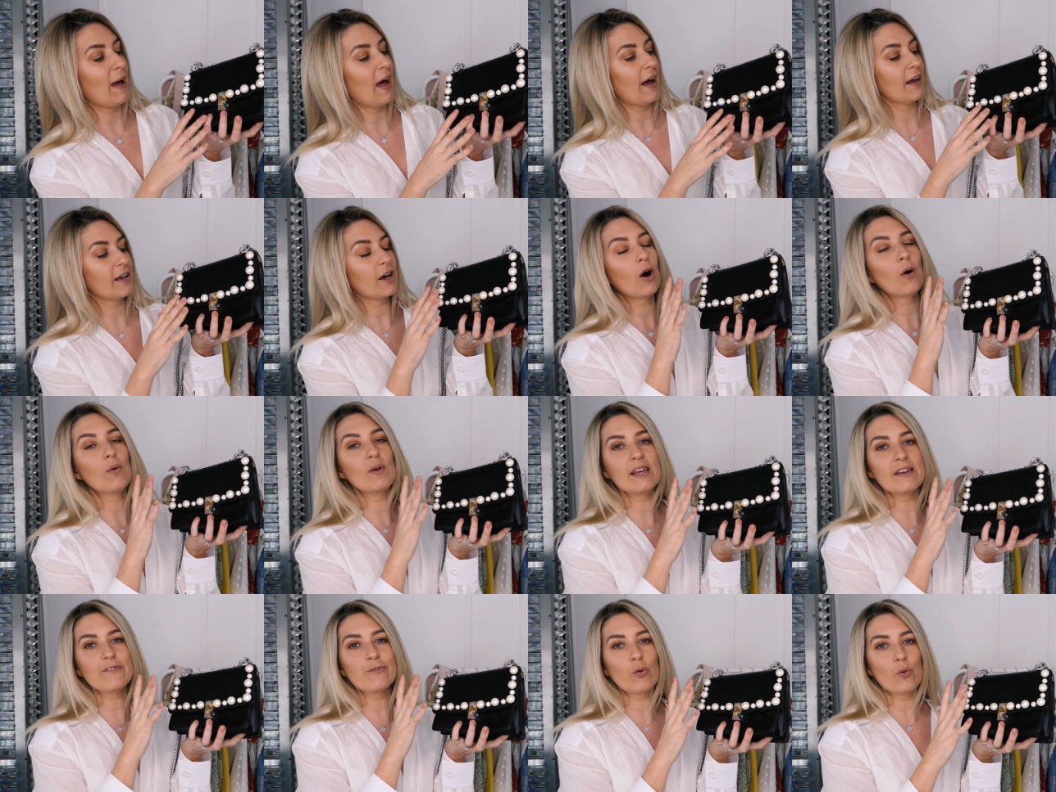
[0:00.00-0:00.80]
bag. I'll
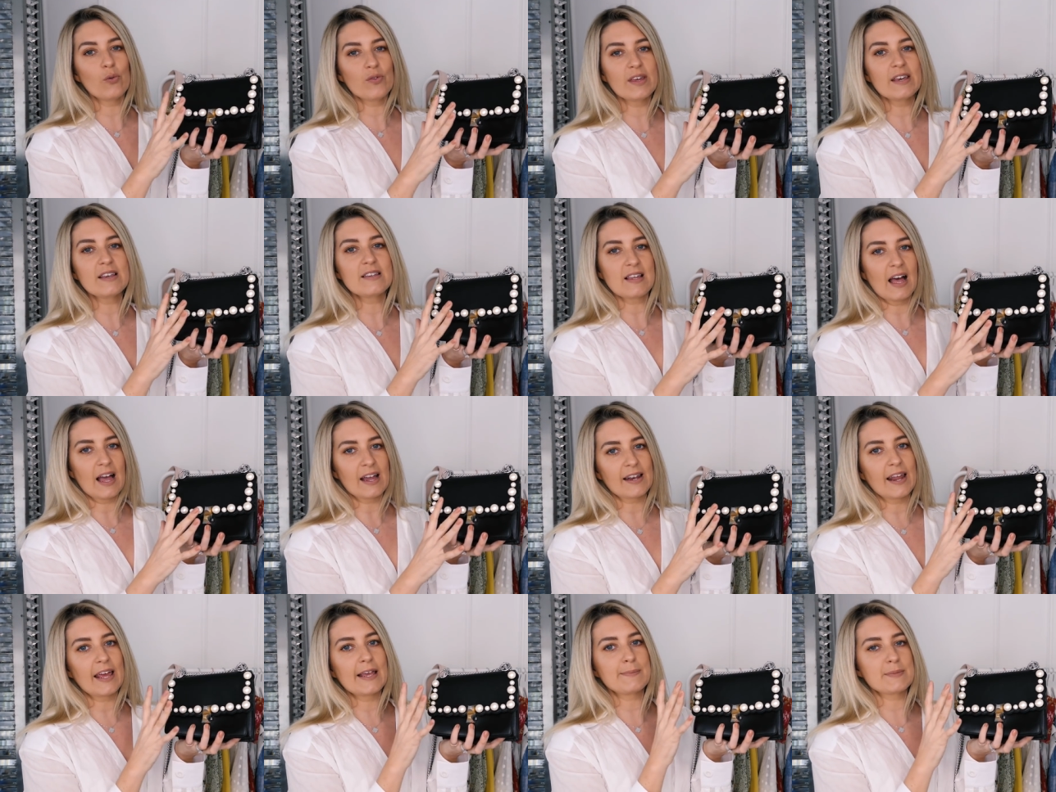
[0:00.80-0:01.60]
leave all the
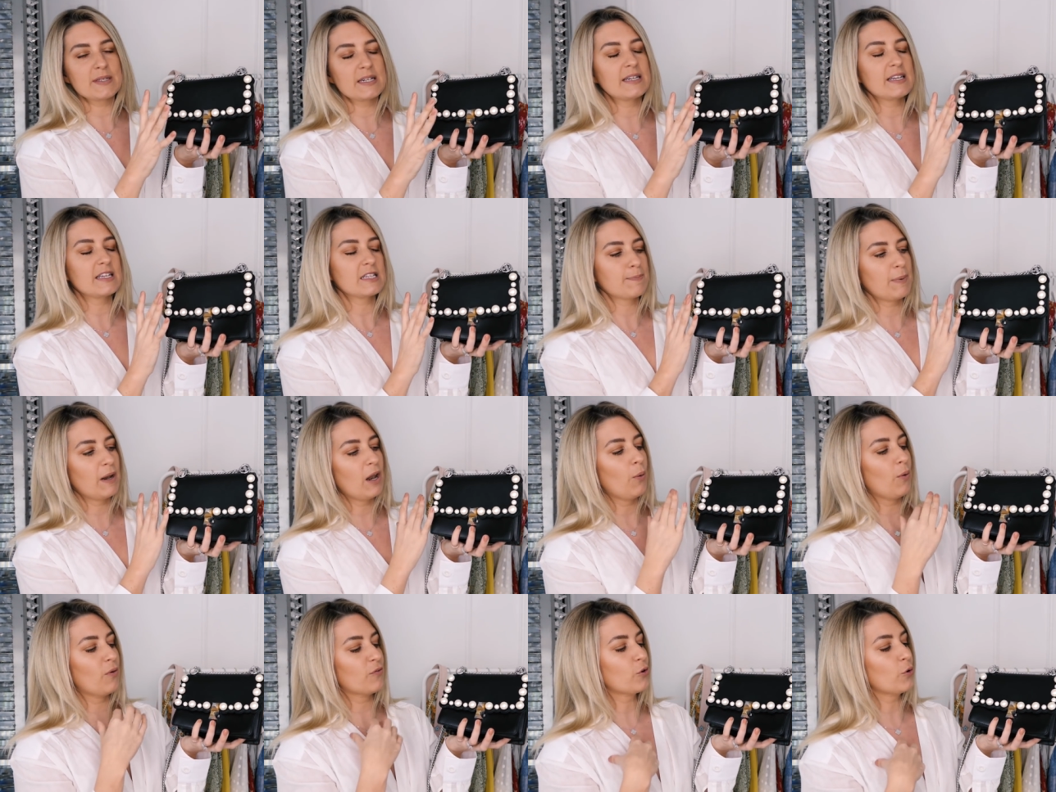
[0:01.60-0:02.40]
exact names and links
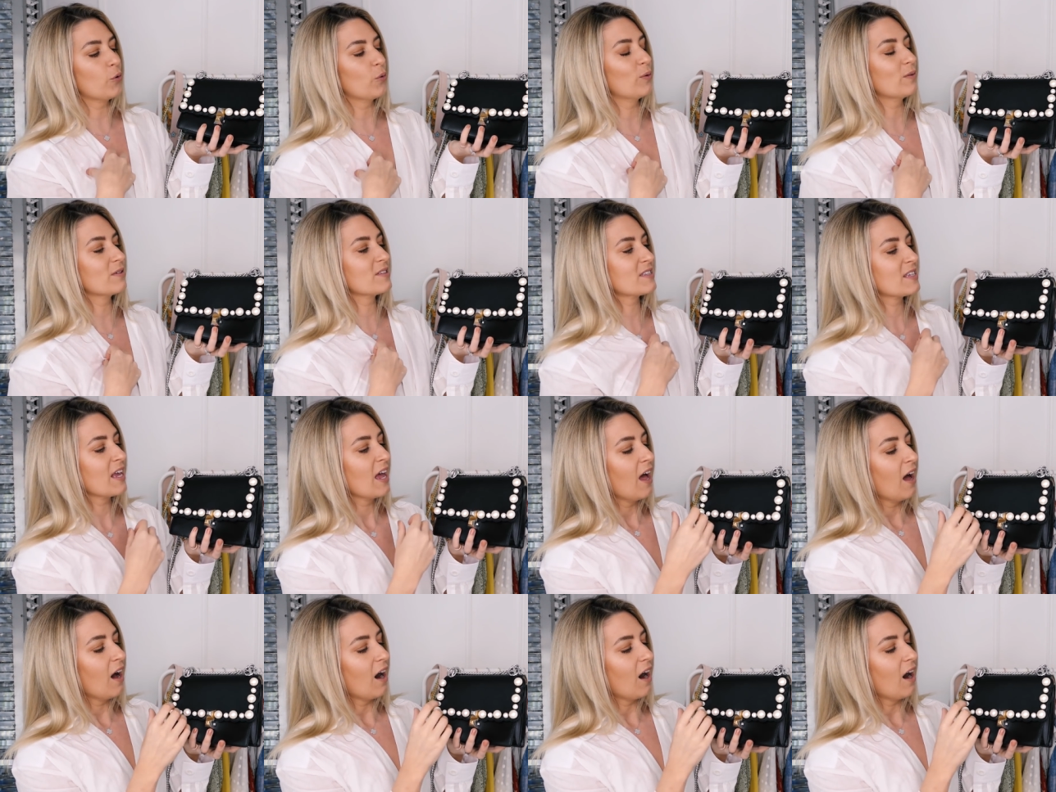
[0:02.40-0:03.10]
below, of course.